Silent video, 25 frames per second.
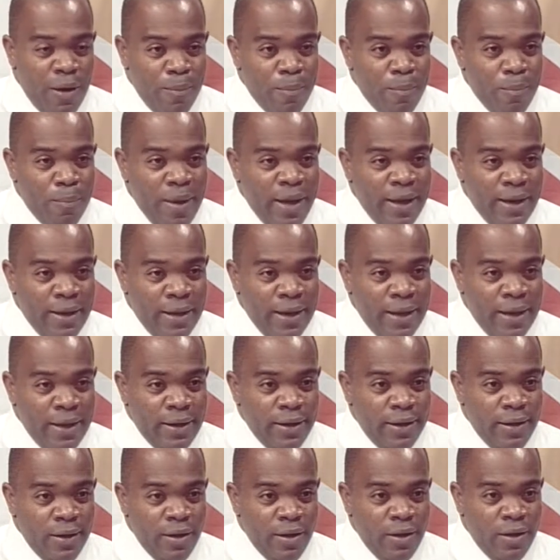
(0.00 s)

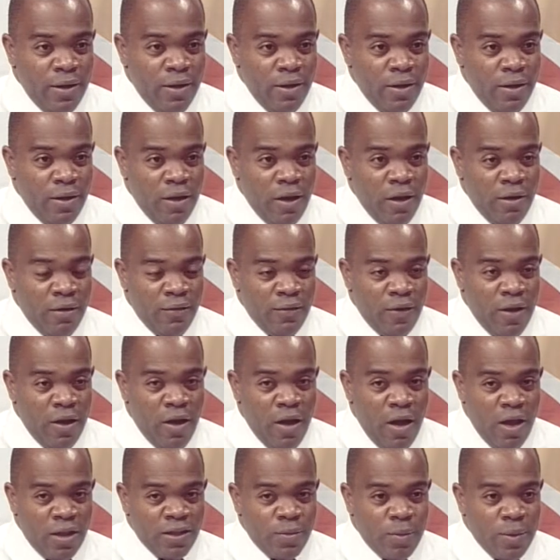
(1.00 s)
building of a
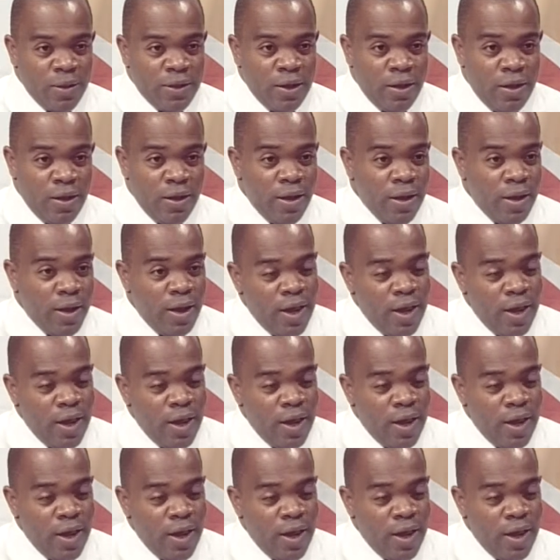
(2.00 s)
hospital,